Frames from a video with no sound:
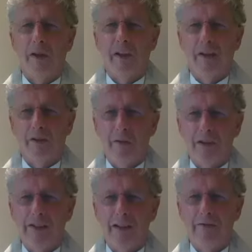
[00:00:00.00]
Have a great
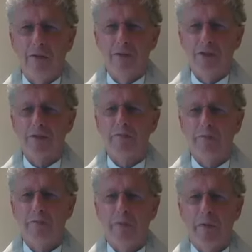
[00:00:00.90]
day, folks.
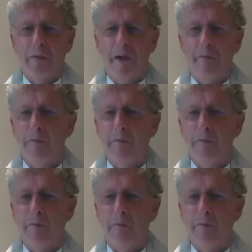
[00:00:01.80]
Bye bye.